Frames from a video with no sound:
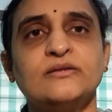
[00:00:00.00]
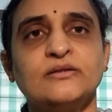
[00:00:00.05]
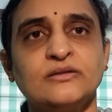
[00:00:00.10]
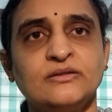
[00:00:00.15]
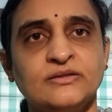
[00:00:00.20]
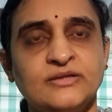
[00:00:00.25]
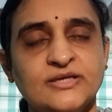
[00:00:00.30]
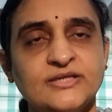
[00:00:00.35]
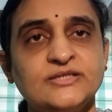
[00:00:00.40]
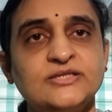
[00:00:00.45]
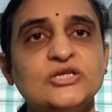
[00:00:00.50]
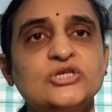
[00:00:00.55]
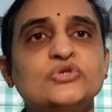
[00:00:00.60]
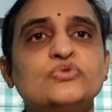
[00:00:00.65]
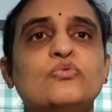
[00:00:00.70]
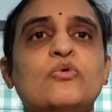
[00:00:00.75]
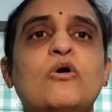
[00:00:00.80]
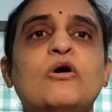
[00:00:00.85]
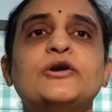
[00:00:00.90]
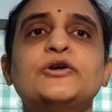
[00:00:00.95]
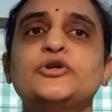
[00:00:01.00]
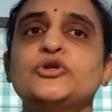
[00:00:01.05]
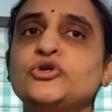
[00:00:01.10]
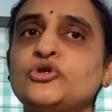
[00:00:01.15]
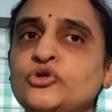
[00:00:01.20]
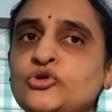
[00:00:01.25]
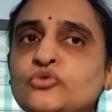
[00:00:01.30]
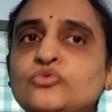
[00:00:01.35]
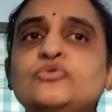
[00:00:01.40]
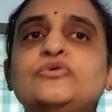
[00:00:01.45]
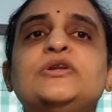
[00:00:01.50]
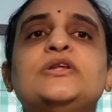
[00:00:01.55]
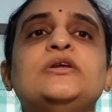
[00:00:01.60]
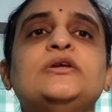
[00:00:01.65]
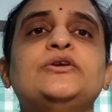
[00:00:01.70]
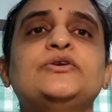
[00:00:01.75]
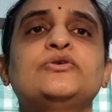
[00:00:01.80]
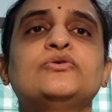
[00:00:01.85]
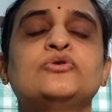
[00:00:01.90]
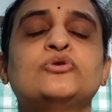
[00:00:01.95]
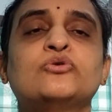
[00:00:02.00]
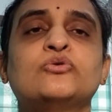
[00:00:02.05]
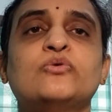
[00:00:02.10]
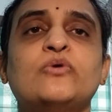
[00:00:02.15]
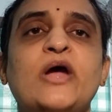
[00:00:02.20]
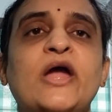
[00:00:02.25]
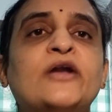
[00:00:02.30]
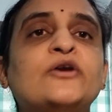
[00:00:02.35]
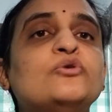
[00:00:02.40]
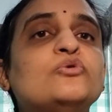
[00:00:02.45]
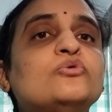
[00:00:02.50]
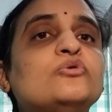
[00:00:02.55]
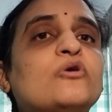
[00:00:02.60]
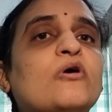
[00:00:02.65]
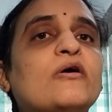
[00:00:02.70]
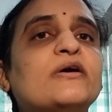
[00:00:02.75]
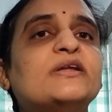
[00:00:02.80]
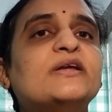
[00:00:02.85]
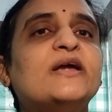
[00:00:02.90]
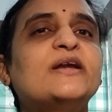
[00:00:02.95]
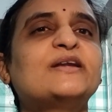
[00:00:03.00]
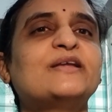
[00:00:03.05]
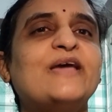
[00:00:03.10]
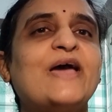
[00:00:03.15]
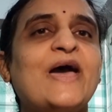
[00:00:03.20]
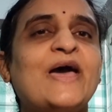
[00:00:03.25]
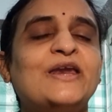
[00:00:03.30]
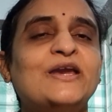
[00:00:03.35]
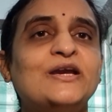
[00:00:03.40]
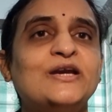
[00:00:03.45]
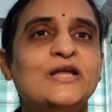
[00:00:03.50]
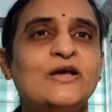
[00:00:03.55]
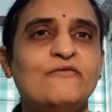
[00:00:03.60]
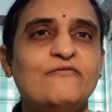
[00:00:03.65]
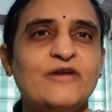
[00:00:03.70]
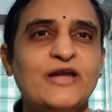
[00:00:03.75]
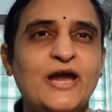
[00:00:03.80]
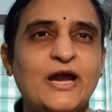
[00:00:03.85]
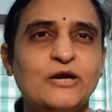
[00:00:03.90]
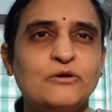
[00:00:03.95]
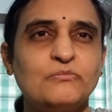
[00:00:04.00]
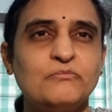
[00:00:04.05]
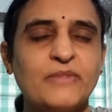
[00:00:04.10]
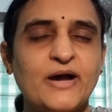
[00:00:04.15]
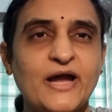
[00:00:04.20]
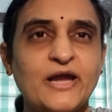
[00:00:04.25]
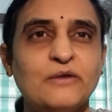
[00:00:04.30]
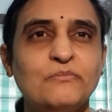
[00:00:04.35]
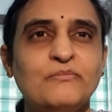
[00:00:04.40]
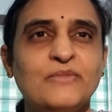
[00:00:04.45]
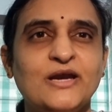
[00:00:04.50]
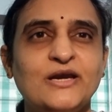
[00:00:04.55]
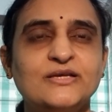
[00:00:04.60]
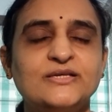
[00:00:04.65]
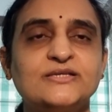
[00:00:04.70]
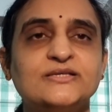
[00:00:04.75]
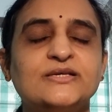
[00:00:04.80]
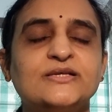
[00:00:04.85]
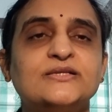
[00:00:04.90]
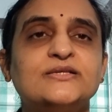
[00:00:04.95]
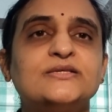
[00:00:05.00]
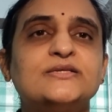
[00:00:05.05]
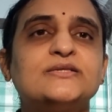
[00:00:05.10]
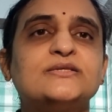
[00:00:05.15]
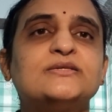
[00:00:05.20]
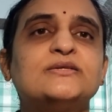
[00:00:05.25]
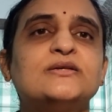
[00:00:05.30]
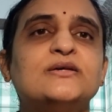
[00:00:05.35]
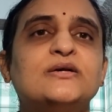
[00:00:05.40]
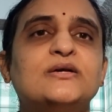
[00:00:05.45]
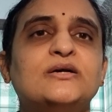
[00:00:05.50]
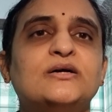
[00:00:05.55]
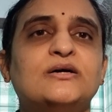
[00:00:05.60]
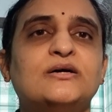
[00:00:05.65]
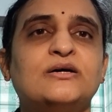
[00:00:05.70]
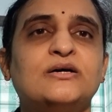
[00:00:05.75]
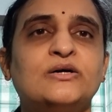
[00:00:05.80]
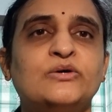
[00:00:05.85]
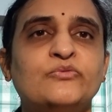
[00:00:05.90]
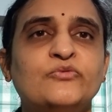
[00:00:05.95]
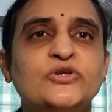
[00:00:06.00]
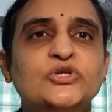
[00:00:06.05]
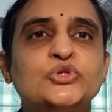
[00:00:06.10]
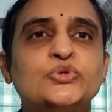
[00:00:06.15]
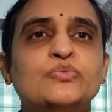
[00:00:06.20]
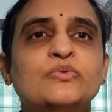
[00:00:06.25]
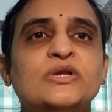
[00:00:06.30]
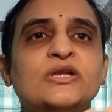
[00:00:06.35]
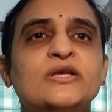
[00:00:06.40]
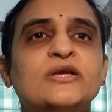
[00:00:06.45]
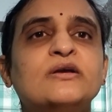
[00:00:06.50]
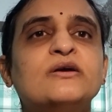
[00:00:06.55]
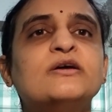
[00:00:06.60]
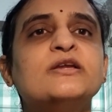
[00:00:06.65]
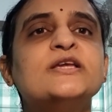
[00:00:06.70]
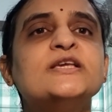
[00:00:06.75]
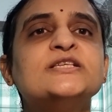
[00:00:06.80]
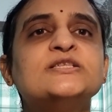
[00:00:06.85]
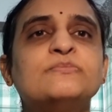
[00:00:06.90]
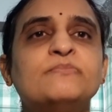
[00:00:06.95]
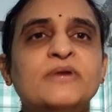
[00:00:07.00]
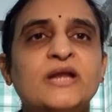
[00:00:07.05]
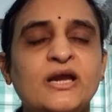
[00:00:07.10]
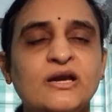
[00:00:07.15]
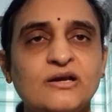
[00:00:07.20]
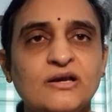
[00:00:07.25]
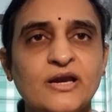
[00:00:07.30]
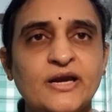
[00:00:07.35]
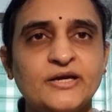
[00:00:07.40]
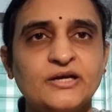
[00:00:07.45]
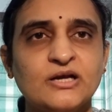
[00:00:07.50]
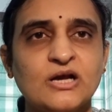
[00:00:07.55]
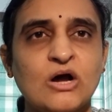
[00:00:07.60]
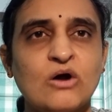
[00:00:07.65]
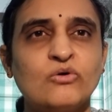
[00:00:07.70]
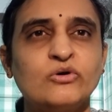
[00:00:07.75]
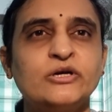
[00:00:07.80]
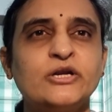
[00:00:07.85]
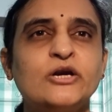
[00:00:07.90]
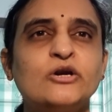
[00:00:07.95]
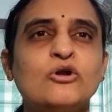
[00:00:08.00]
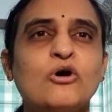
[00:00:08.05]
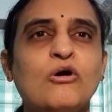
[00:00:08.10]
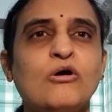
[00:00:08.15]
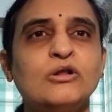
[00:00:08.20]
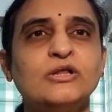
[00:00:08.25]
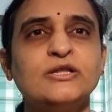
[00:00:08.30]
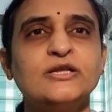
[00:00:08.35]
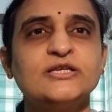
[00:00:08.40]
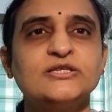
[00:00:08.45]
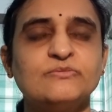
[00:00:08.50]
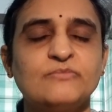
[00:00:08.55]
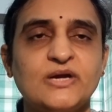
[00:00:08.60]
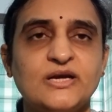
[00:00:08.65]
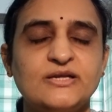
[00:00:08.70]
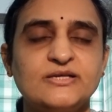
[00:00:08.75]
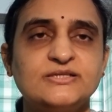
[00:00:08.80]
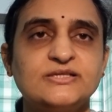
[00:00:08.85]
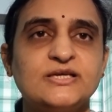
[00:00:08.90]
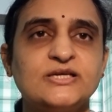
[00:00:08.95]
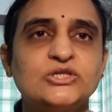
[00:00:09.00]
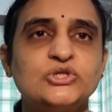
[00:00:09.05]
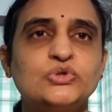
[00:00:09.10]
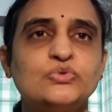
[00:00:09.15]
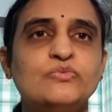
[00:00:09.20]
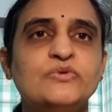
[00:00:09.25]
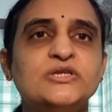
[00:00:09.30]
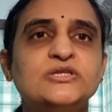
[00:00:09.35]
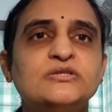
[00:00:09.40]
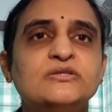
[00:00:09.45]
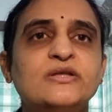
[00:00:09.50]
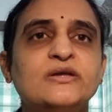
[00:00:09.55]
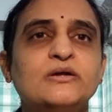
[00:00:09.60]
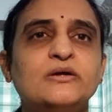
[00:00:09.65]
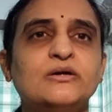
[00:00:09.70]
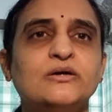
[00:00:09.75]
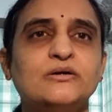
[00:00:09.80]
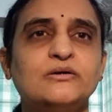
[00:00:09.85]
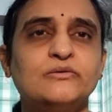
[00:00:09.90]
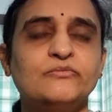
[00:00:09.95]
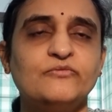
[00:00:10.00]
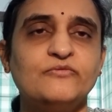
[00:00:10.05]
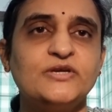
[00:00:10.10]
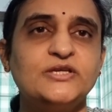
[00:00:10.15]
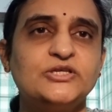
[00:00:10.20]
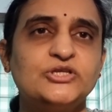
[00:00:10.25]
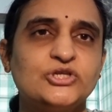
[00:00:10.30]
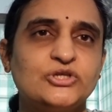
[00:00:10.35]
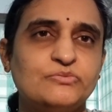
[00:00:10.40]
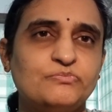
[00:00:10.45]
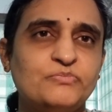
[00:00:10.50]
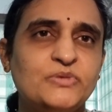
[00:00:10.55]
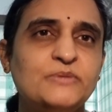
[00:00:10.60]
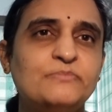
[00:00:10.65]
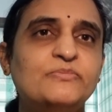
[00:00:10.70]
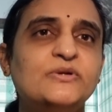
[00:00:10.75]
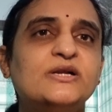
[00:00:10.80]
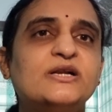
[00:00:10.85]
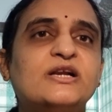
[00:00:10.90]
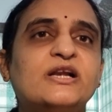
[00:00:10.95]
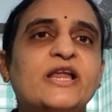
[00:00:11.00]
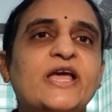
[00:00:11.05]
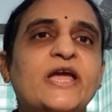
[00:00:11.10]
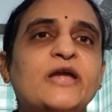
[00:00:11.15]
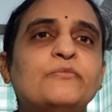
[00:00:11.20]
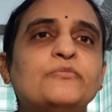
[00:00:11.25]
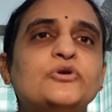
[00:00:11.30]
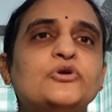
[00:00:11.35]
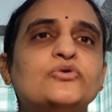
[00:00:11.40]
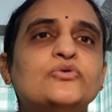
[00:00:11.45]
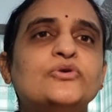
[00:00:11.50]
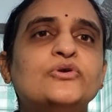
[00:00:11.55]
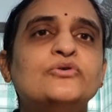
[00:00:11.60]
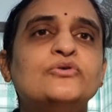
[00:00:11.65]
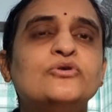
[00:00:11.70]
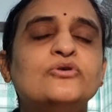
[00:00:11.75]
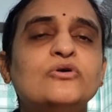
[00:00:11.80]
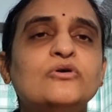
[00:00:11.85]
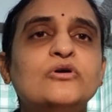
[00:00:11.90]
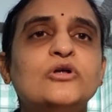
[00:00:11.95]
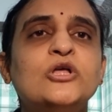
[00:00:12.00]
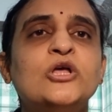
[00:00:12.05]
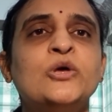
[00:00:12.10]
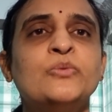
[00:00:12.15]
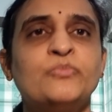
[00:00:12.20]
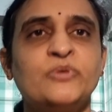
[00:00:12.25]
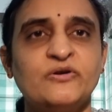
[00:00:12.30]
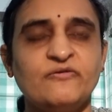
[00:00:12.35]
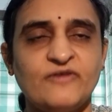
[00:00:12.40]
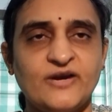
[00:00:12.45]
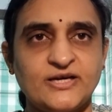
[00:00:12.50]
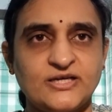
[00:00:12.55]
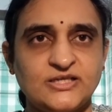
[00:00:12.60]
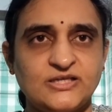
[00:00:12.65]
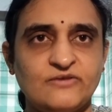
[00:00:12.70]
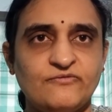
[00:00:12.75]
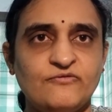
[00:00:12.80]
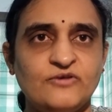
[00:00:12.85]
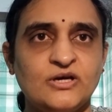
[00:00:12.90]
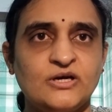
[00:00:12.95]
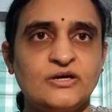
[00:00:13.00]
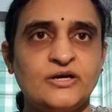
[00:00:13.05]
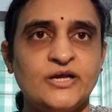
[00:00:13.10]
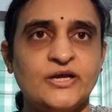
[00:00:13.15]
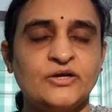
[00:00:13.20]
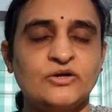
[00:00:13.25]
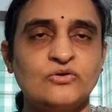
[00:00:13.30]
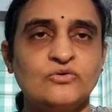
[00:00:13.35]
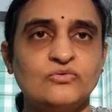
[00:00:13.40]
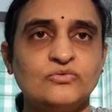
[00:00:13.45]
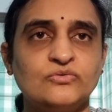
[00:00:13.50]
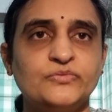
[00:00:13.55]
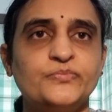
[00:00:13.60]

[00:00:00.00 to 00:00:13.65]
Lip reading: This is what you need to know, and do not get carried away and buy medicines which will increase platelet count and all these medicines which people claim to prevent severe dengue.